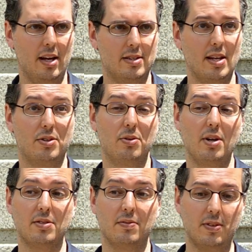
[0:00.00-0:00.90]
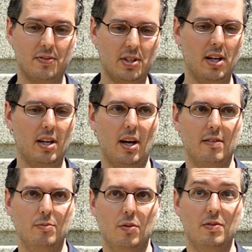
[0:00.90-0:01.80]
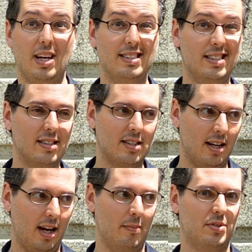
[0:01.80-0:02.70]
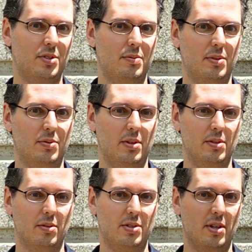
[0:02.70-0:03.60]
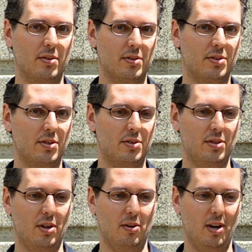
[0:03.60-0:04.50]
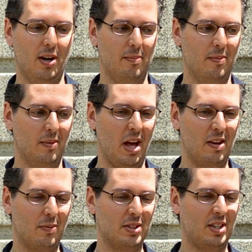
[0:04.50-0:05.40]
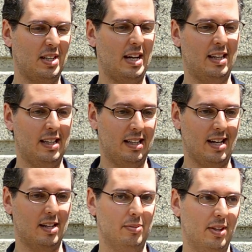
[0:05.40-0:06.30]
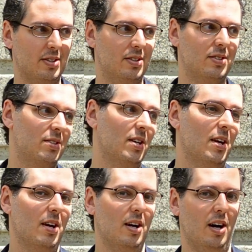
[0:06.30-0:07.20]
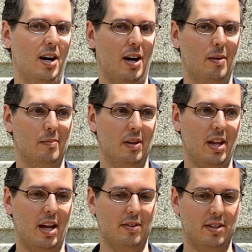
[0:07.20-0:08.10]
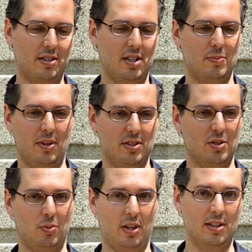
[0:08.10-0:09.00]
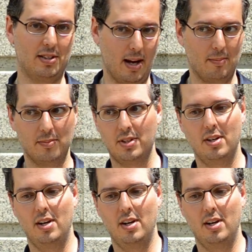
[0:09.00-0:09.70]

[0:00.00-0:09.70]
It's now 2015. I've moved 19 times between those years. So a lot of it was because I got kicked out of places. A lot of it was because places were condemned.